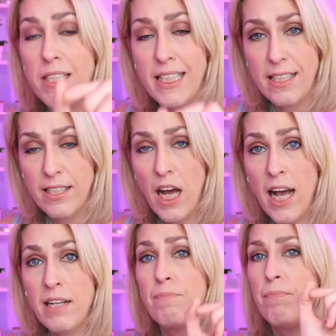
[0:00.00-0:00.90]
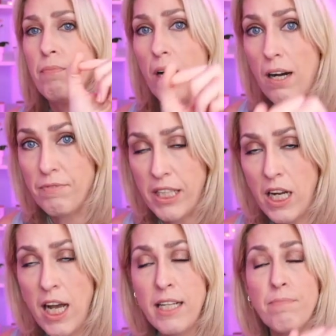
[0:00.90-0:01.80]
night after
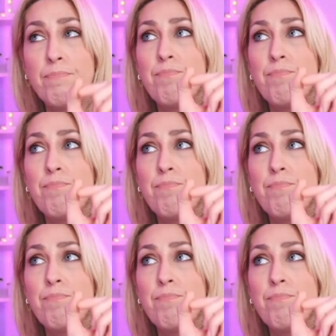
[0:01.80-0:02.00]
night